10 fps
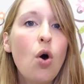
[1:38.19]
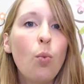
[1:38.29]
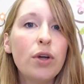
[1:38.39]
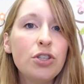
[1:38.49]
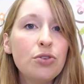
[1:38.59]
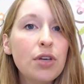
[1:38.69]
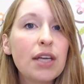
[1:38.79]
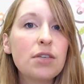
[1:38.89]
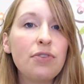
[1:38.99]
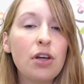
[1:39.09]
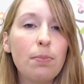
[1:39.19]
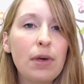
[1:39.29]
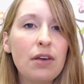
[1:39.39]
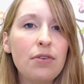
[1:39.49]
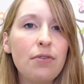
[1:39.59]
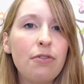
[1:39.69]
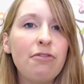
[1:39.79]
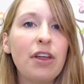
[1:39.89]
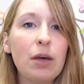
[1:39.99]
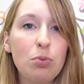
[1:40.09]
Once you get to be
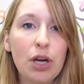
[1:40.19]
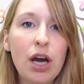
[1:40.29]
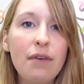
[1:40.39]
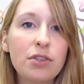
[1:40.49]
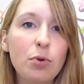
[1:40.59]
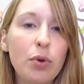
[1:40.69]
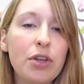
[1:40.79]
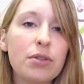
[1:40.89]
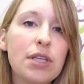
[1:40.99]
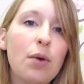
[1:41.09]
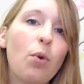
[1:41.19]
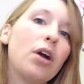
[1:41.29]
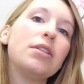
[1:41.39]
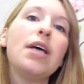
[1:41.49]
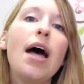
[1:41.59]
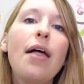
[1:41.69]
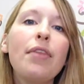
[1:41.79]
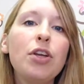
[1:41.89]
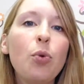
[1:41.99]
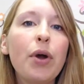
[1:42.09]
feeling pretty comfortable with those 10 words,
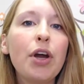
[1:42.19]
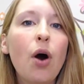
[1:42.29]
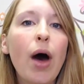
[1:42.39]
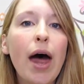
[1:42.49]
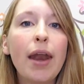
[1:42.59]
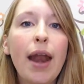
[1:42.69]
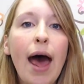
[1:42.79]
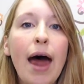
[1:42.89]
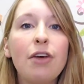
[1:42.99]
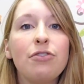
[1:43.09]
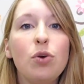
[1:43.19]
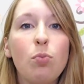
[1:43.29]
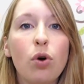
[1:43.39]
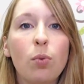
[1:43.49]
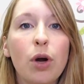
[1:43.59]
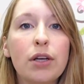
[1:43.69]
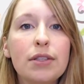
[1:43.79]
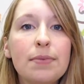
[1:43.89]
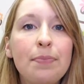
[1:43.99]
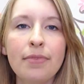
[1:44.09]
then you'll want to go ahead and add a few more words.